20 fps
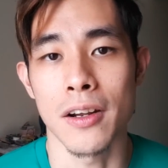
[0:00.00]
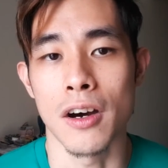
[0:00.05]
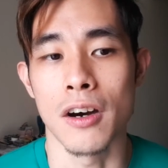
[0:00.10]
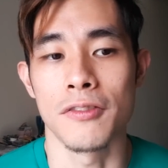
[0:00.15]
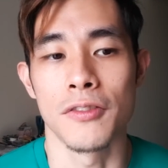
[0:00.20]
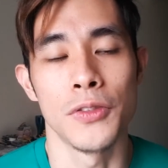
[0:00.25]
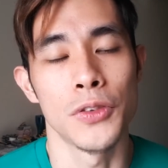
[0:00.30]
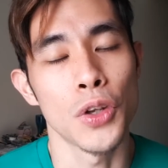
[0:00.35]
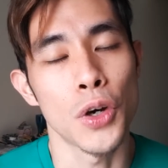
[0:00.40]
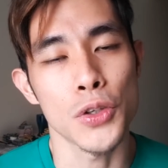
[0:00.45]

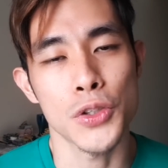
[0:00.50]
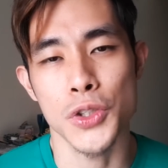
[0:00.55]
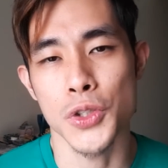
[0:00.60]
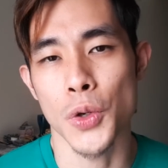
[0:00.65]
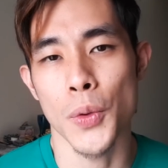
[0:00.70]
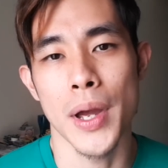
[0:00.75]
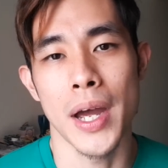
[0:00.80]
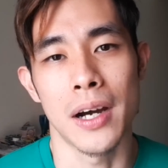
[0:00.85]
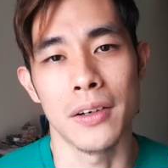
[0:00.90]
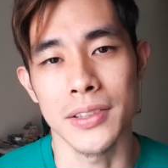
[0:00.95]
of not
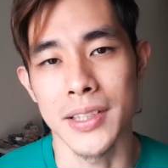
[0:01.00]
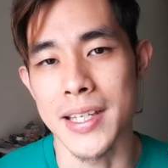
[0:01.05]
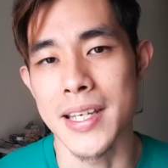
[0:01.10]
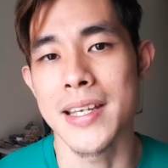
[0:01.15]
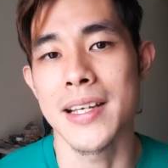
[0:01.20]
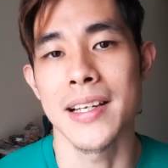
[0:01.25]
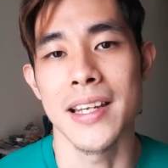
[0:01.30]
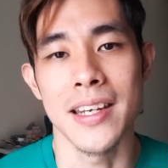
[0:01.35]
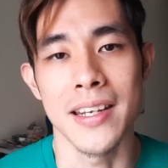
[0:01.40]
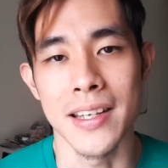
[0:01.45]
so
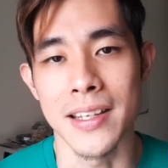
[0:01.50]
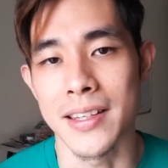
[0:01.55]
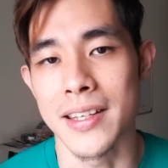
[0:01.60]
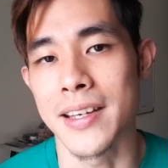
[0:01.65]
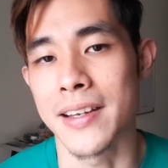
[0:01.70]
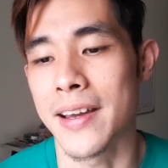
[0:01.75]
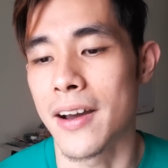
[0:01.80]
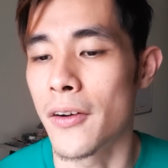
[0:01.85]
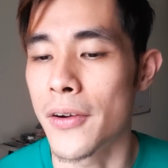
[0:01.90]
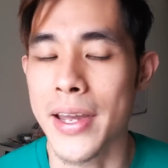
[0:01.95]
healthy clean
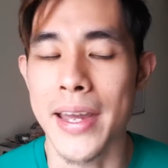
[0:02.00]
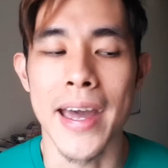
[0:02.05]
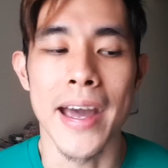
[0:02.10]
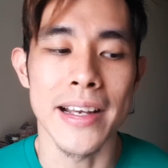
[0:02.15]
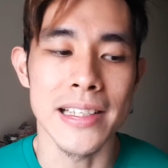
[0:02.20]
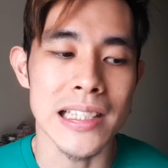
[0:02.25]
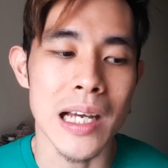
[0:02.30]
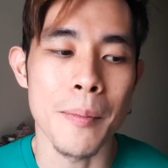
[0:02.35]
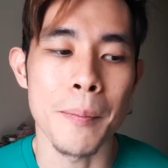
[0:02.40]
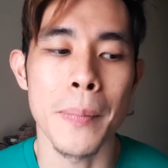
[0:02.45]
eating. Okay,
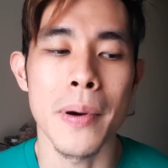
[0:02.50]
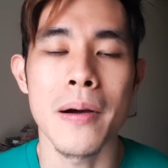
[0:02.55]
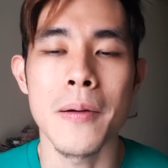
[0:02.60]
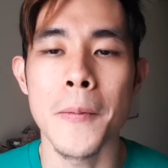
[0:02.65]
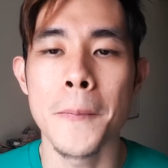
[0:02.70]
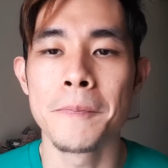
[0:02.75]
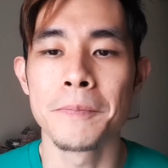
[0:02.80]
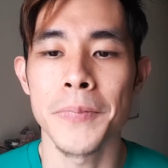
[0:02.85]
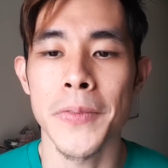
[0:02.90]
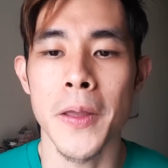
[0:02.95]

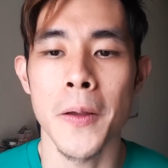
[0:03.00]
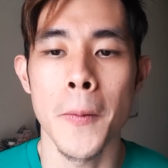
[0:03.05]
example,